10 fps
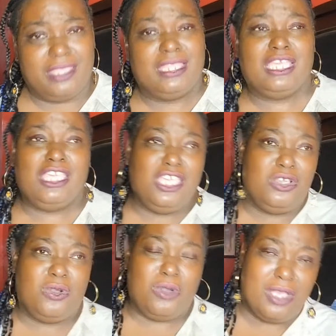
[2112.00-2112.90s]
And then
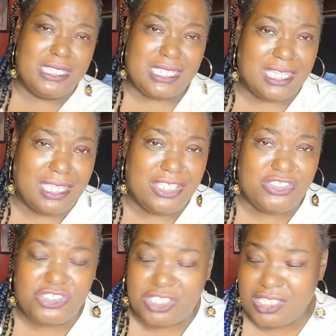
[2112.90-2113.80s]
he calls her
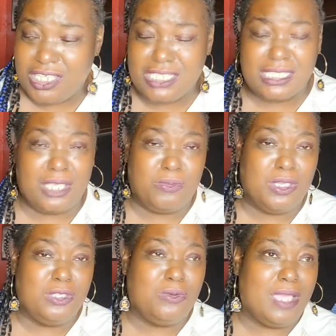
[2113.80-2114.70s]
and she he's like,
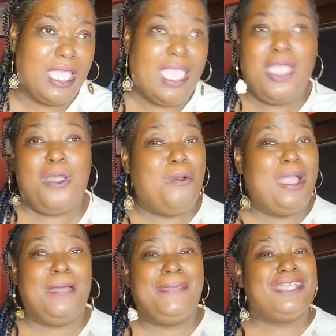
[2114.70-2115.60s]
Where you at?
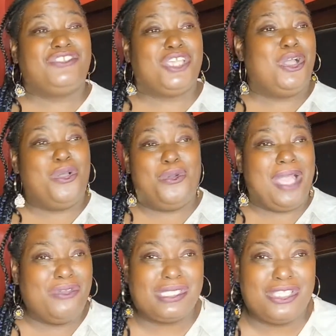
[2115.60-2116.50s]
Oh, I'm at your
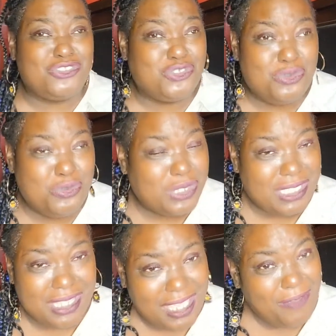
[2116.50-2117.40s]
old house that you
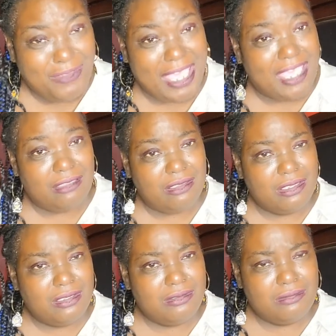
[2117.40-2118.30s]
used to live at.
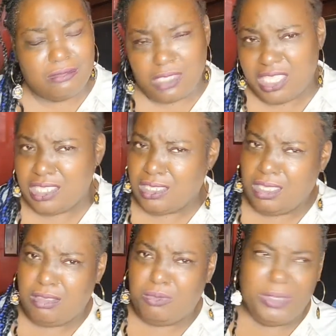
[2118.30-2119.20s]

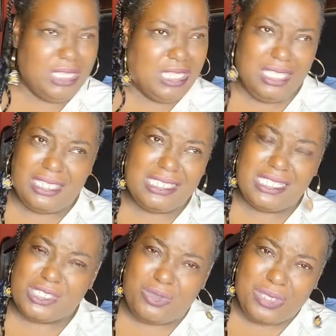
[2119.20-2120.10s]
And we think
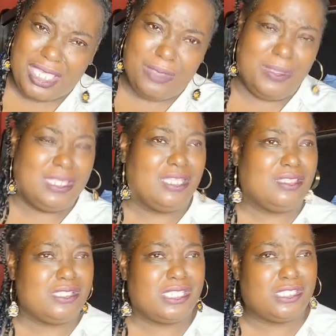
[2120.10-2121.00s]
this is okay. We
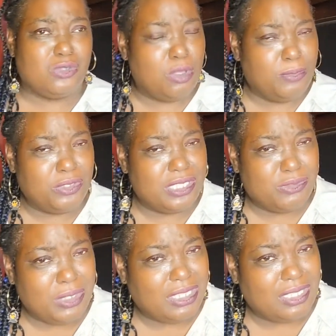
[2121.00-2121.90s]
think this is normal.
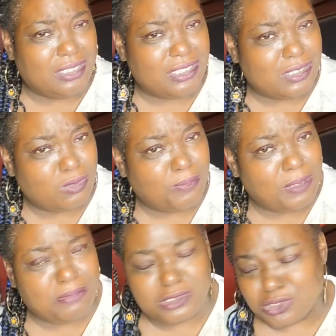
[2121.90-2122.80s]
We think this is
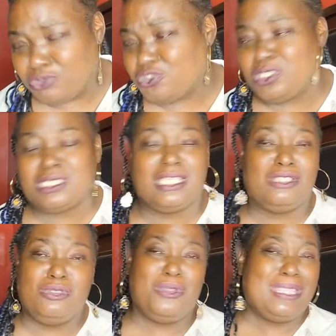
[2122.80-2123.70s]
what people do. She
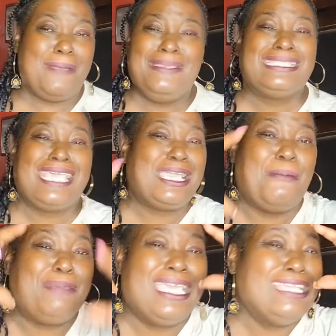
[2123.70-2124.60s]
said, you know, let me
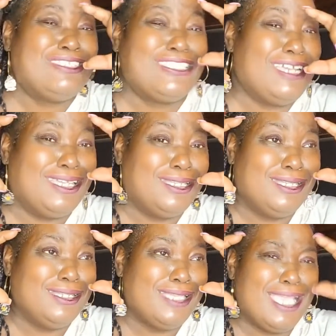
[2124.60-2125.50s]
take a picture
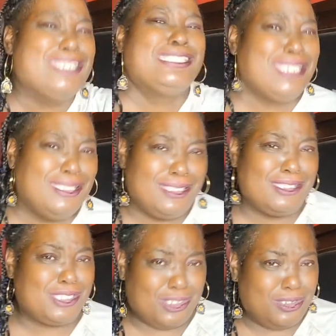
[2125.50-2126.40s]
and
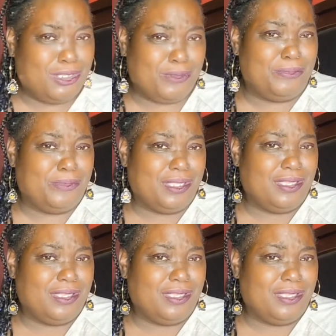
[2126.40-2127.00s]
send it to you.